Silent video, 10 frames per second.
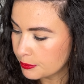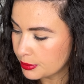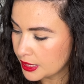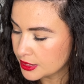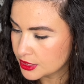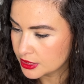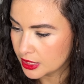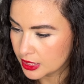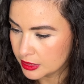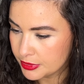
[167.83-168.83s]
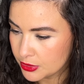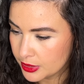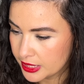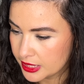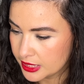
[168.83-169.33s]
but uh, let me go
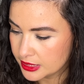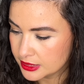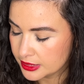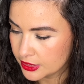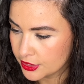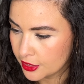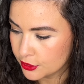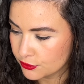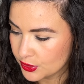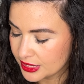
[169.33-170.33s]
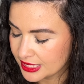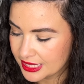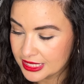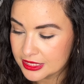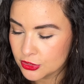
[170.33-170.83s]
ahead and see the color for this. I
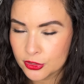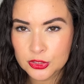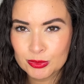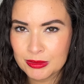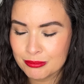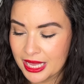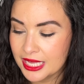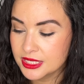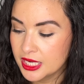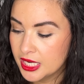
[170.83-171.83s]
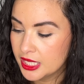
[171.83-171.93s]
think these are going to be matte.